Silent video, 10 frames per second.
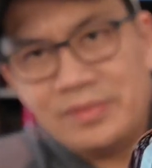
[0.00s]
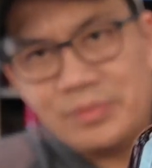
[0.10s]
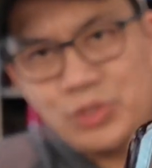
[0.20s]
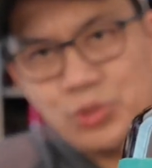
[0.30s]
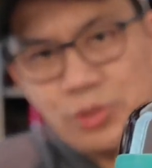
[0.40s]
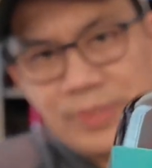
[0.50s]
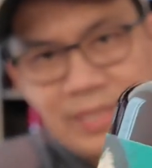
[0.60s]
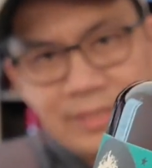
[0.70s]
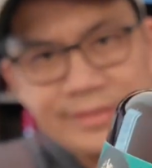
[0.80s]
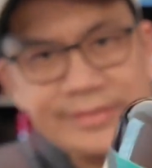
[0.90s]
store
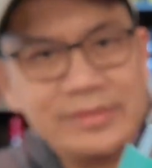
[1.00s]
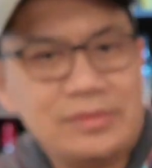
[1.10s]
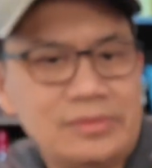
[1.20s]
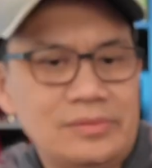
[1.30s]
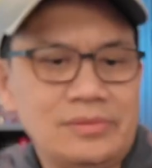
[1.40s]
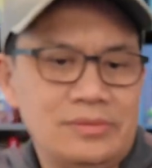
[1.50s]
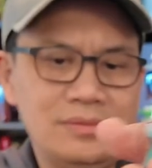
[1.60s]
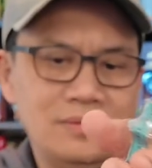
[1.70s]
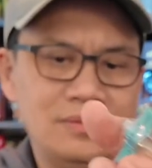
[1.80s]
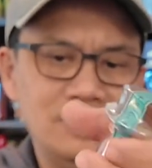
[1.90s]
pick.
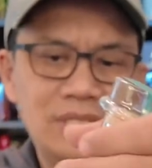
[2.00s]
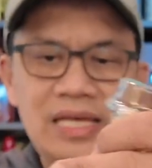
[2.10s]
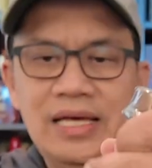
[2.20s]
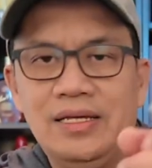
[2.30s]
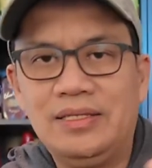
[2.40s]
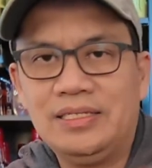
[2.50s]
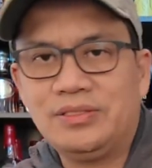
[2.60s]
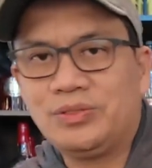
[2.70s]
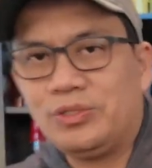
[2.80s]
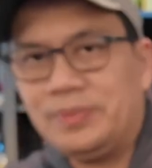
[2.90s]
Yeah, that's
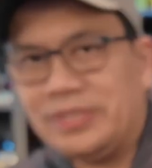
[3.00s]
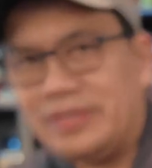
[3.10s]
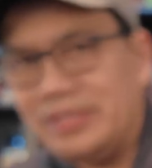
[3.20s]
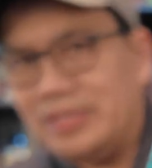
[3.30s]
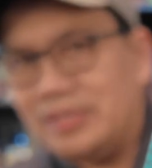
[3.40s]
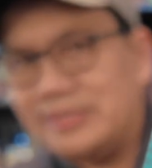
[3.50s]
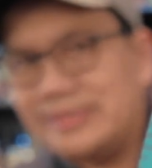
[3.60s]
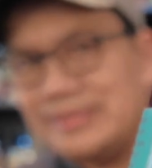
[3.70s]
the store pick right there.